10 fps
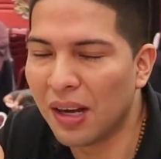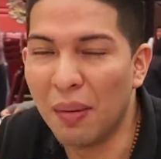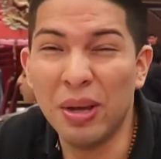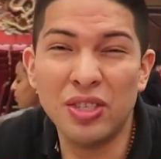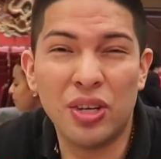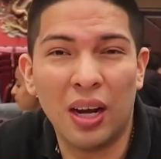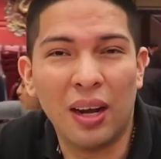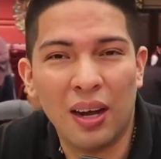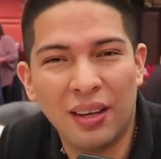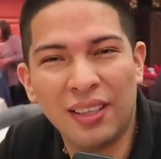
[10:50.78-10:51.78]
I mean,
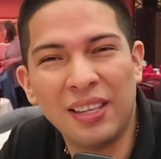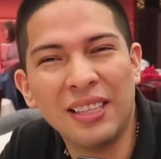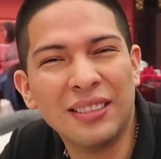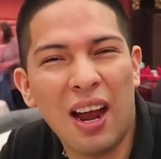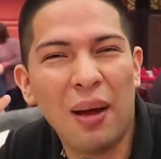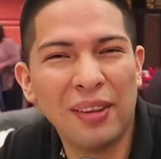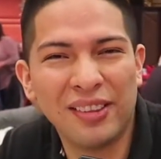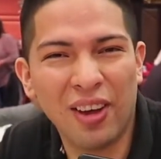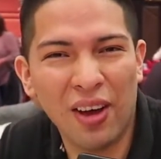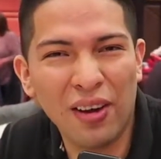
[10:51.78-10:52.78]
the thing is I have the
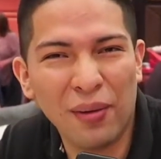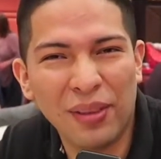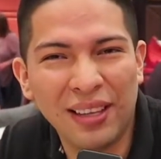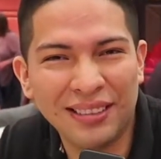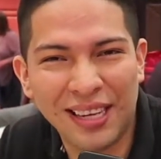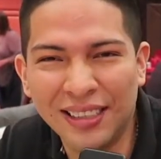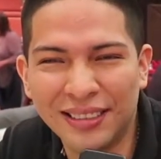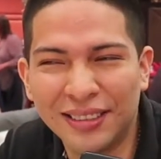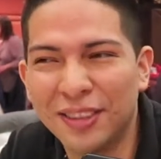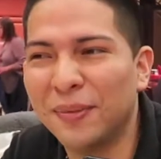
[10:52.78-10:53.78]
thought of the
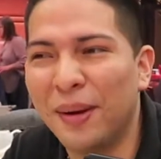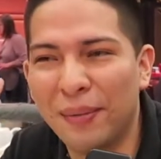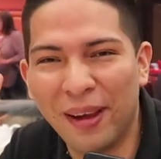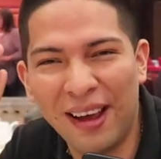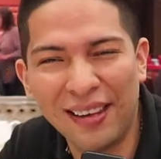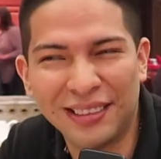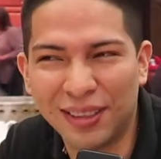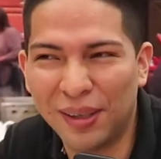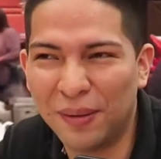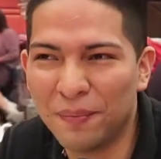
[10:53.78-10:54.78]
intestines in my head,
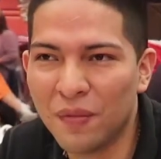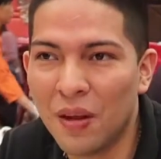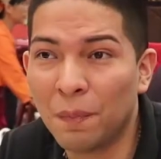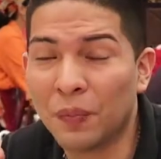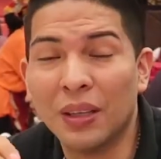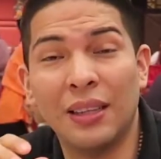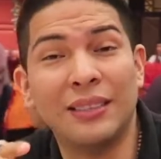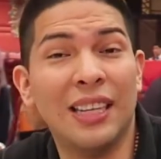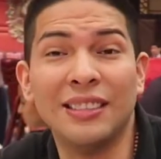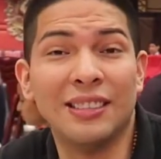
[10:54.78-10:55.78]
so the
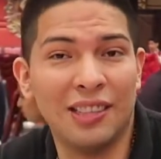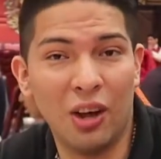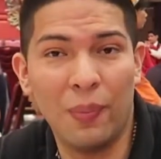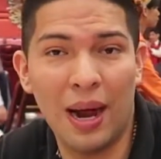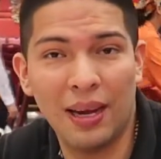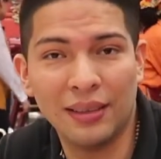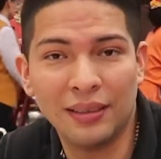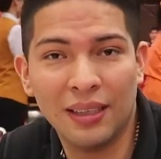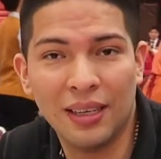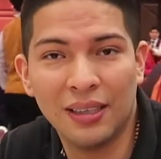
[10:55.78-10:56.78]
taste is not bad.
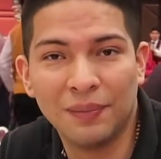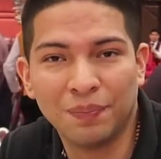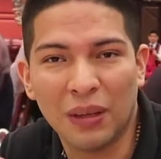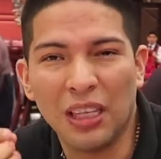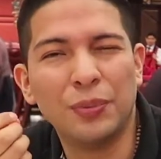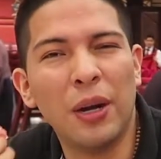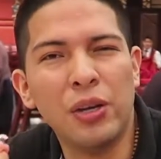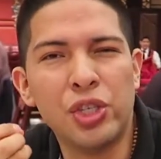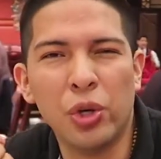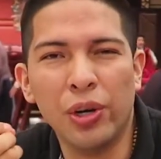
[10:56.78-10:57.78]
It's
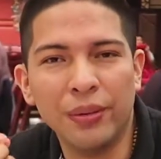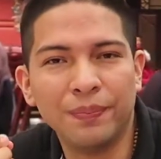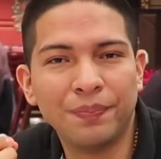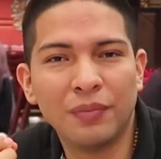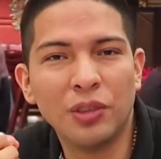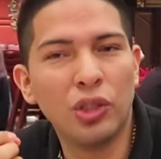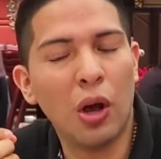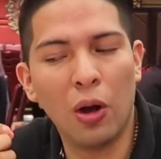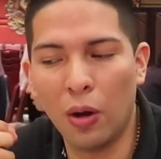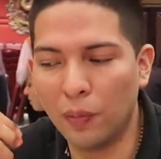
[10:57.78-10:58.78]
very chewy.
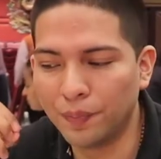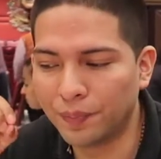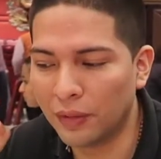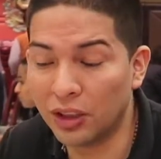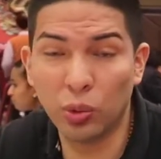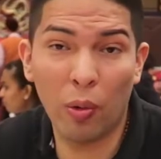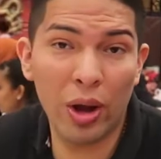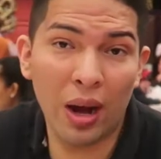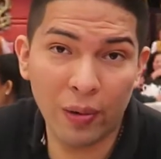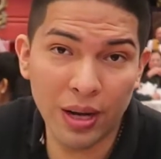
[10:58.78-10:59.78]
So this is what we
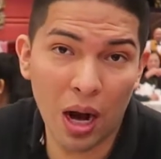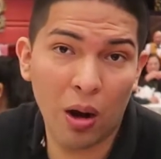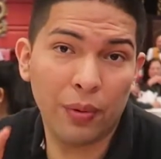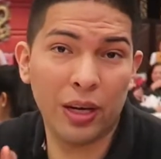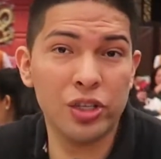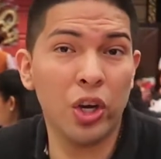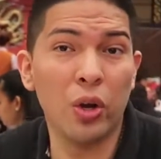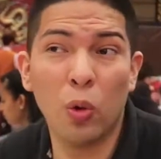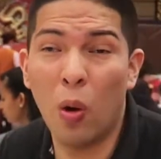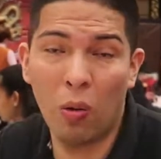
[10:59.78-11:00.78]
have right now. I'm gonna show
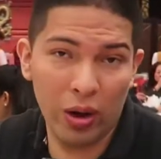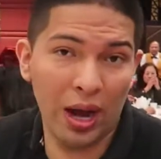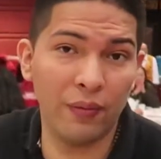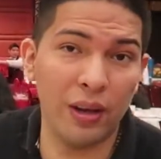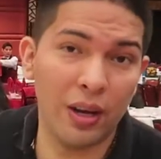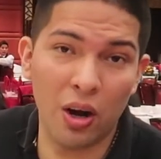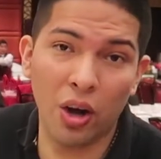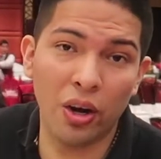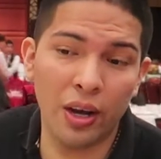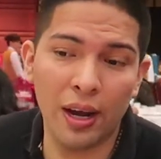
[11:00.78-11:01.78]
you what we have later
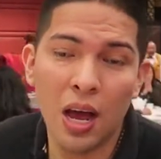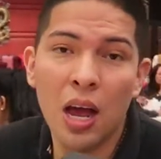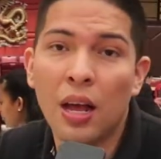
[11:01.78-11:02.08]
on, okay?